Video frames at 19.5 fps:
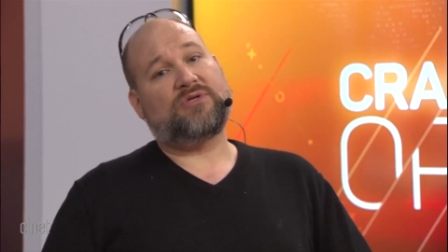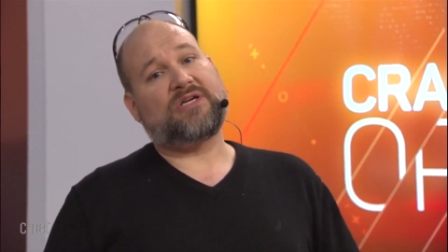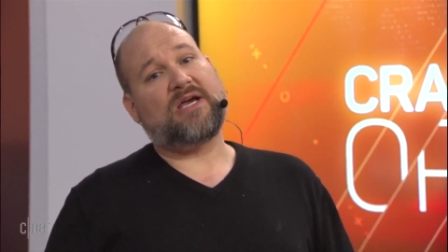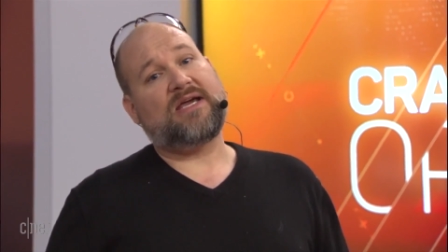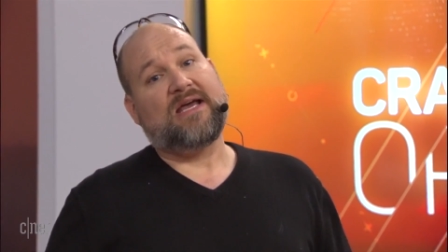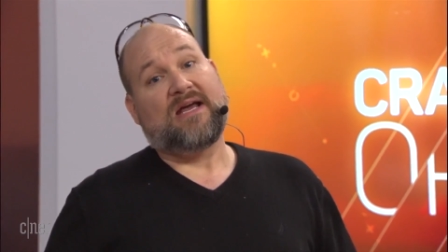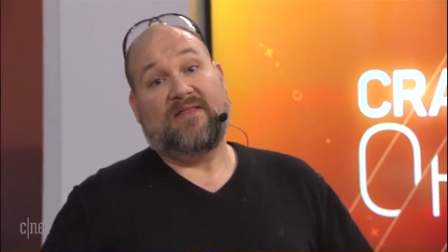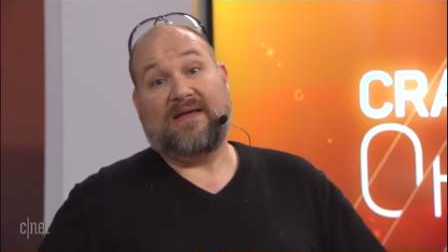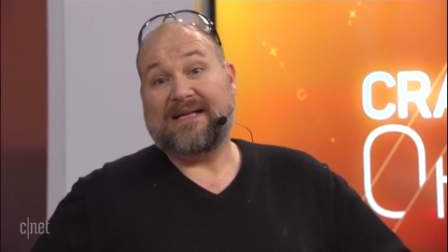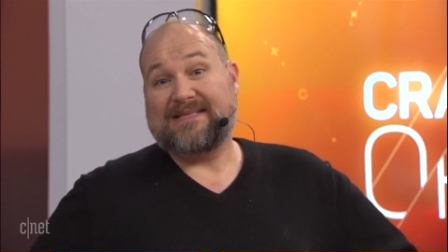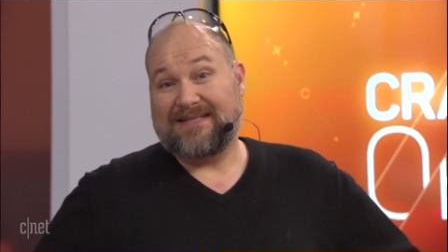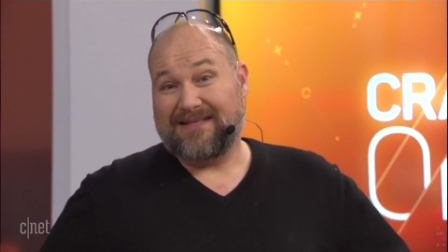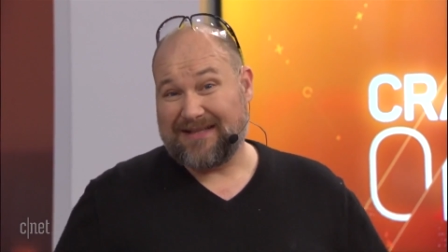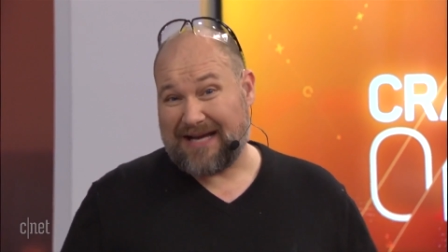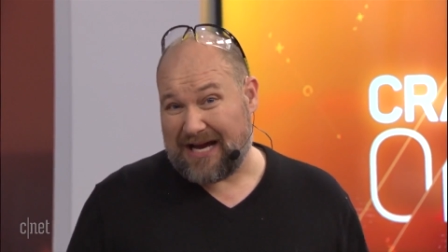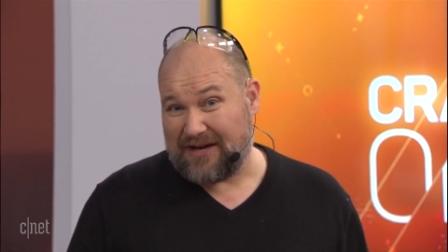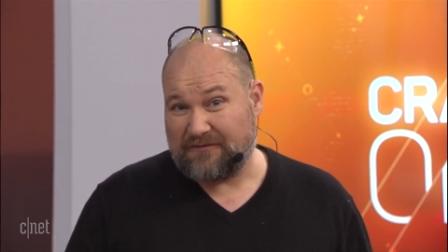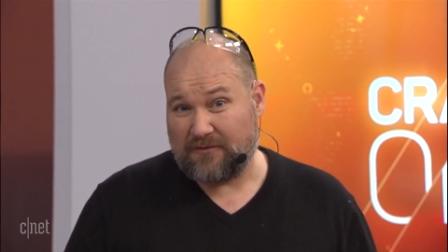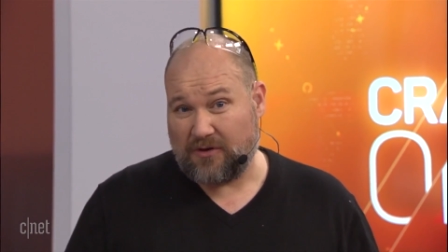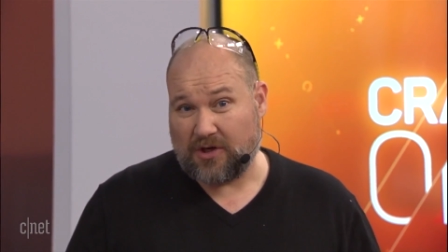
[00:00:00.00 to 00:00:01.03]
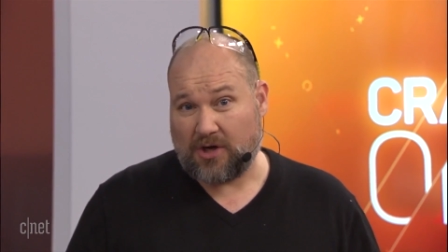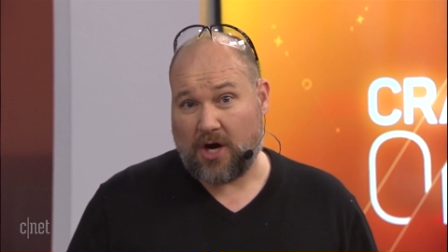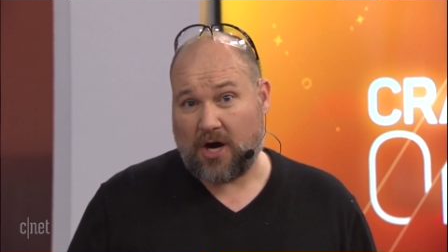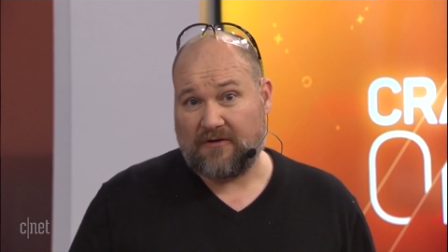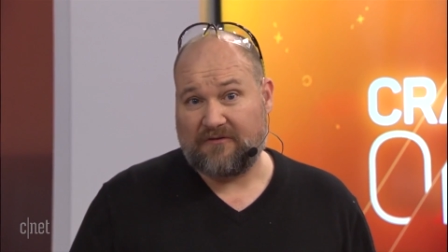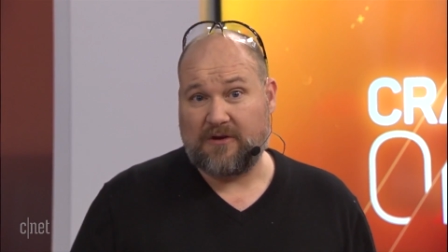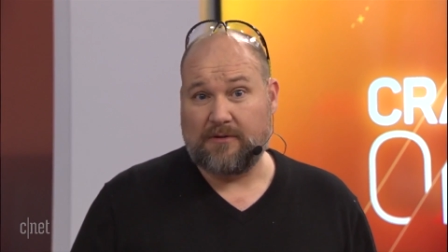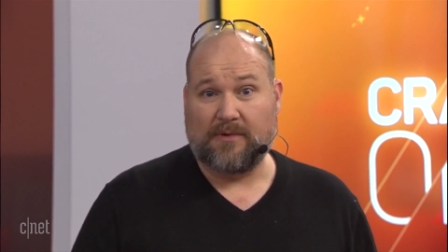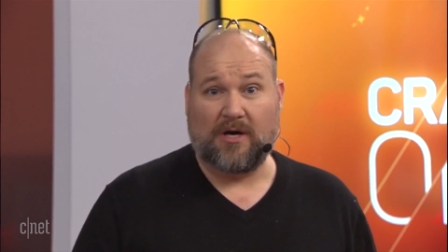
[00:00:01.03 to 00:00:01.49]
you say, that's a lot for a
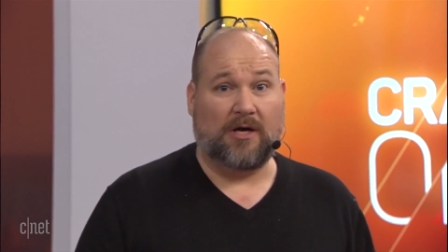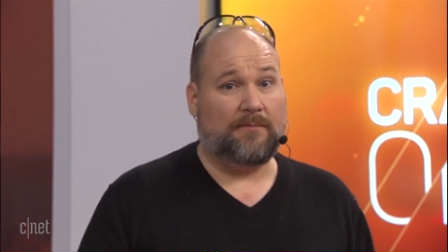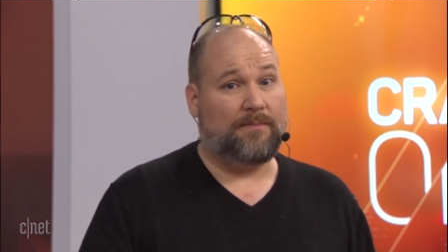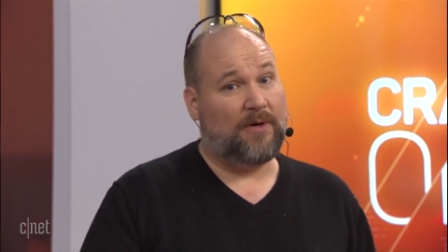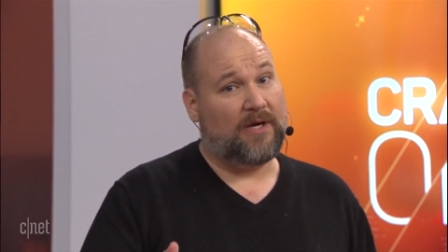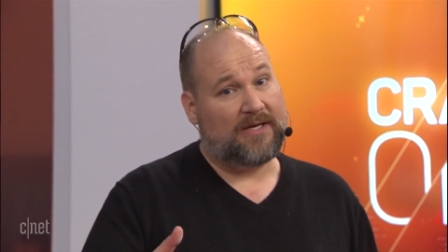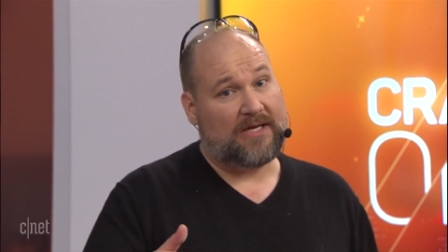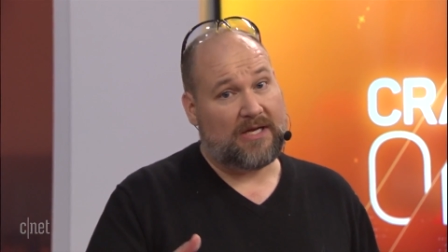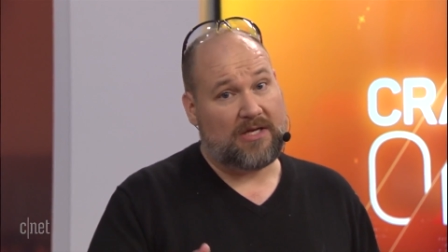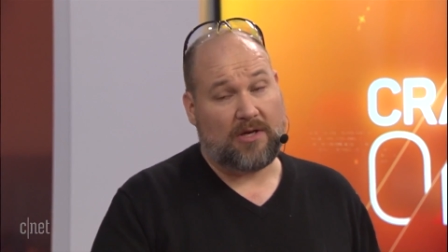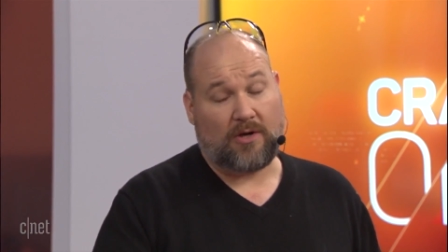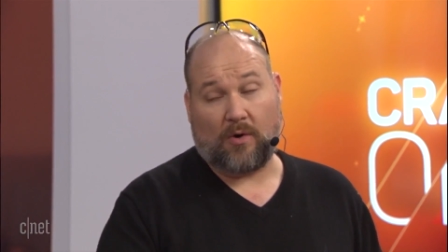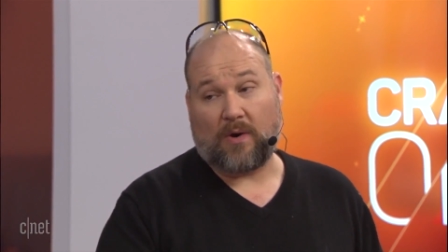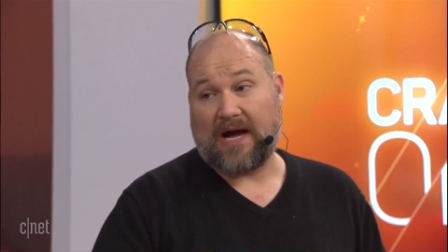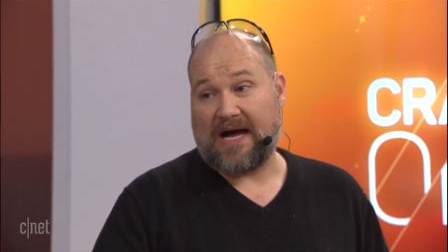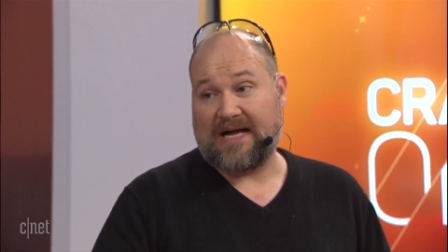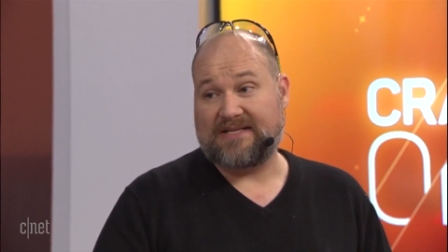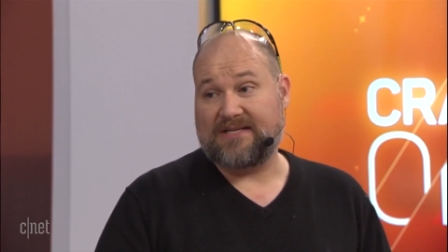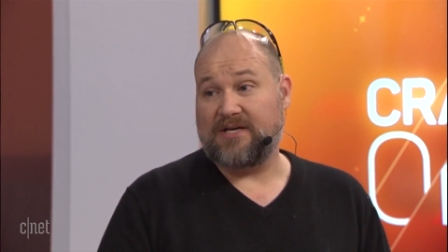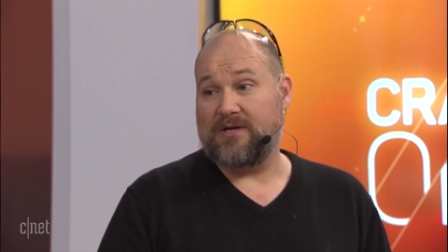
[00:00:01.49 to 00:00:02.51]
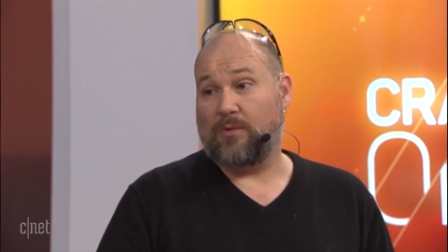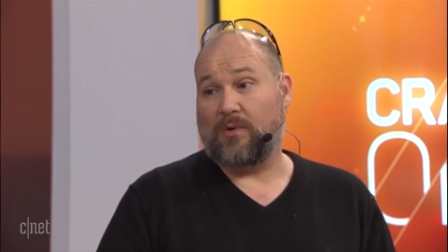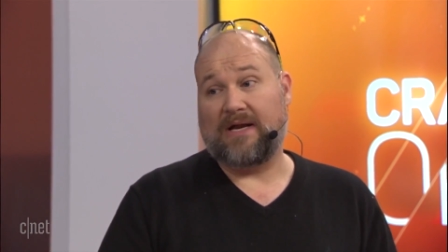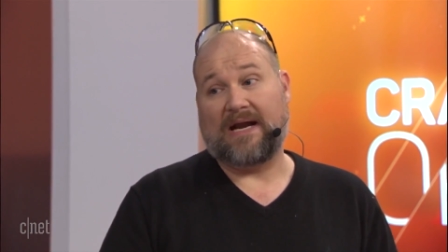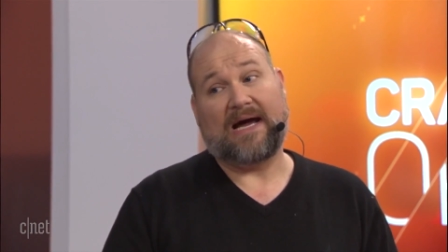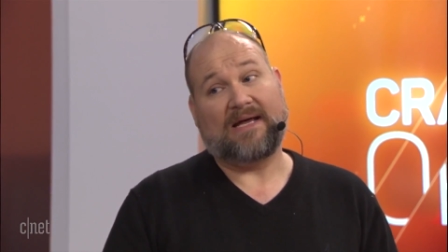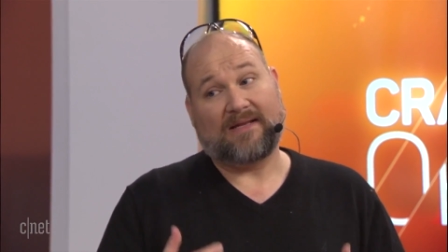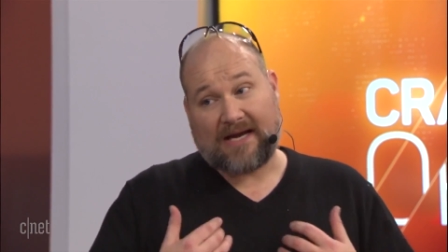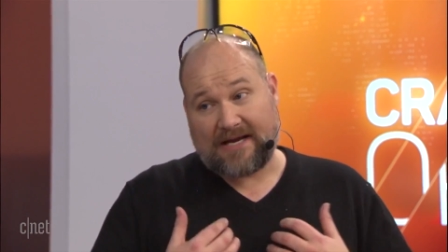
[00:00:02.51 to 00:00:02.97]
coffee mug, but you know, I tell you
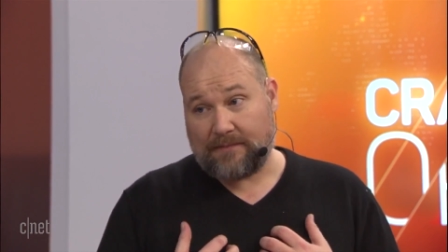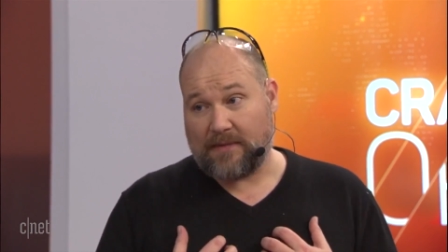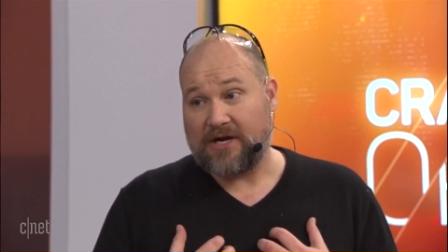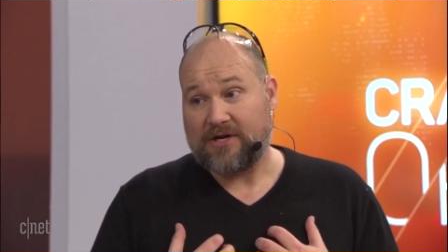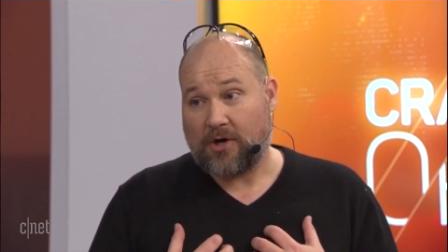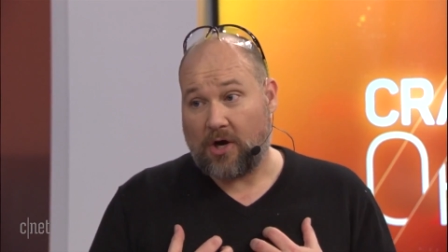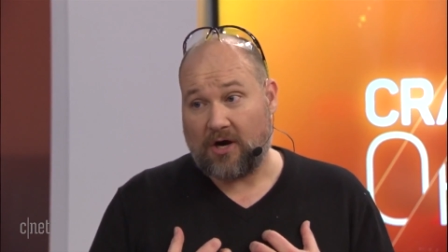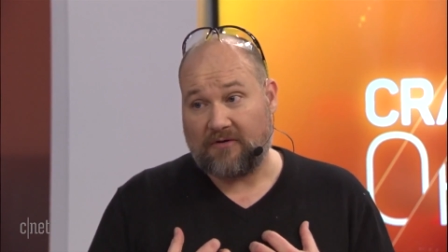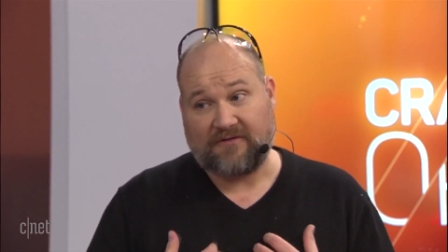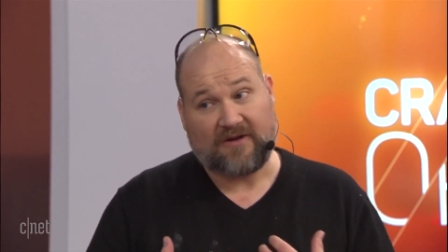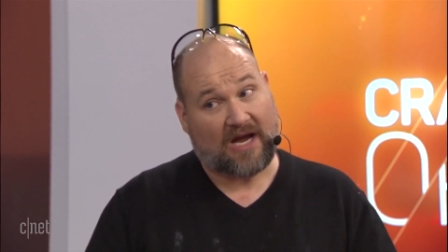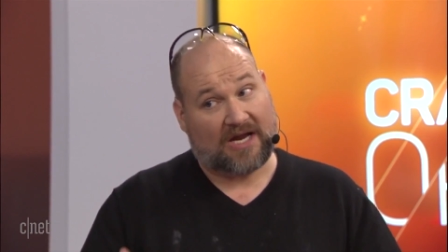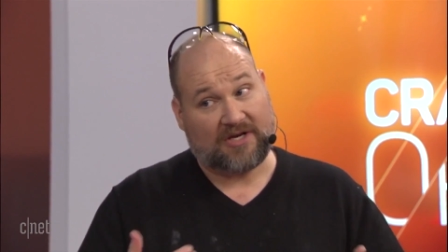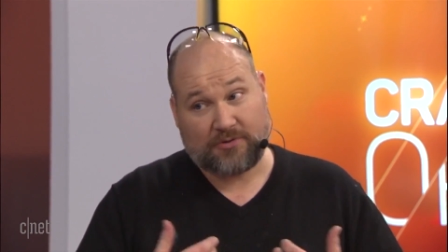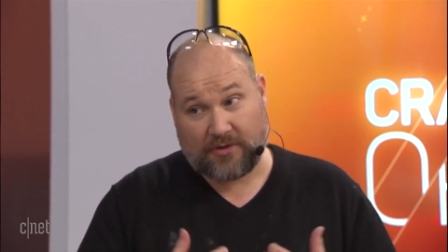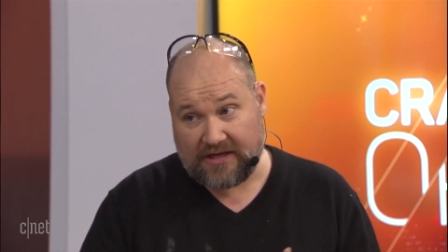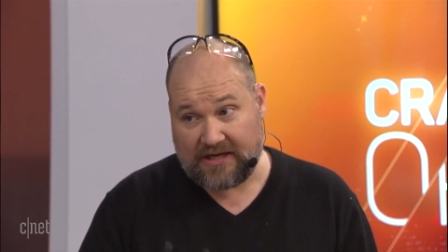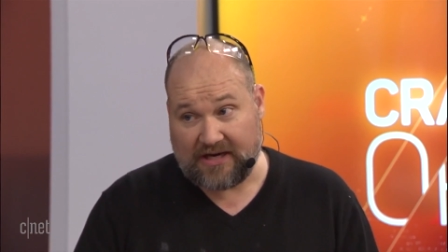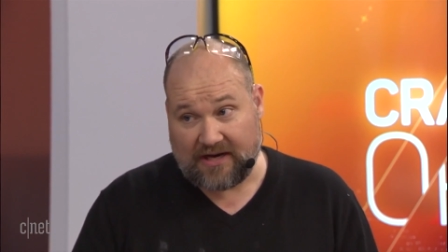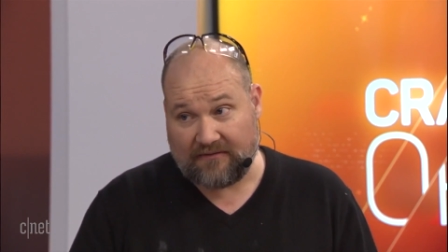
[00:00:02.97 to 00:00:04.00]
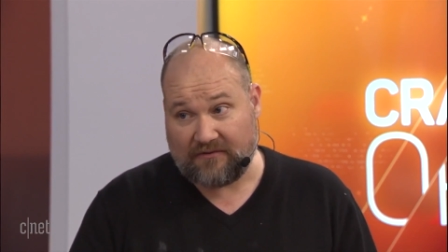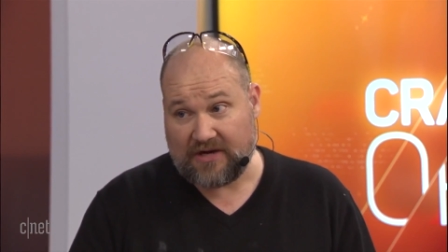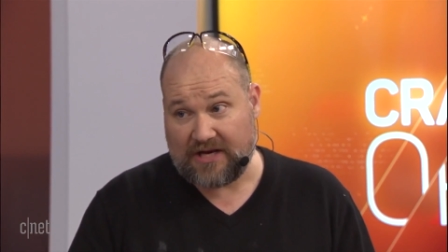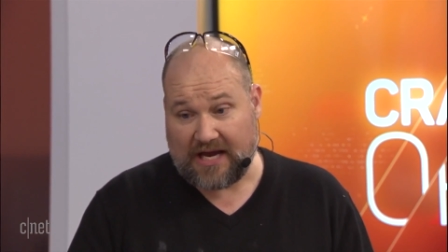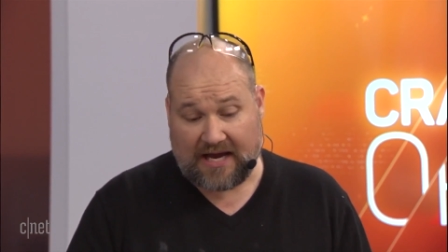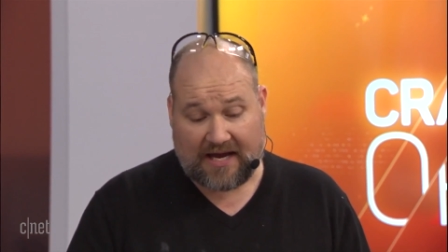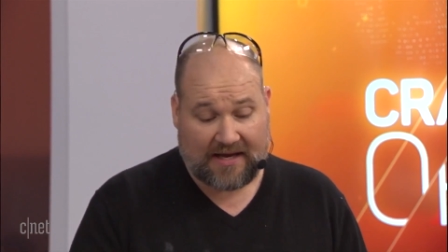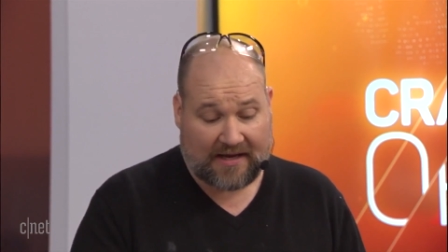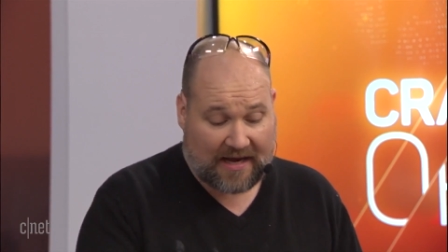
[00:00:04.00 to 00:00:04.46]
what, I like my coffee. I drink it every
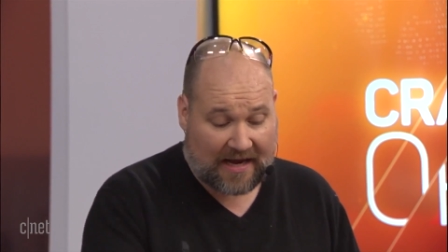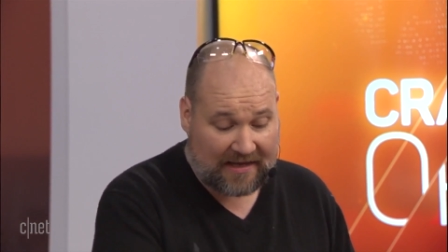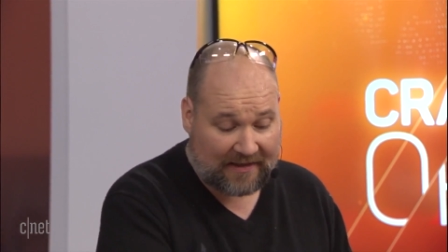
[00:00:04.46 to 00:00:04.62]
day.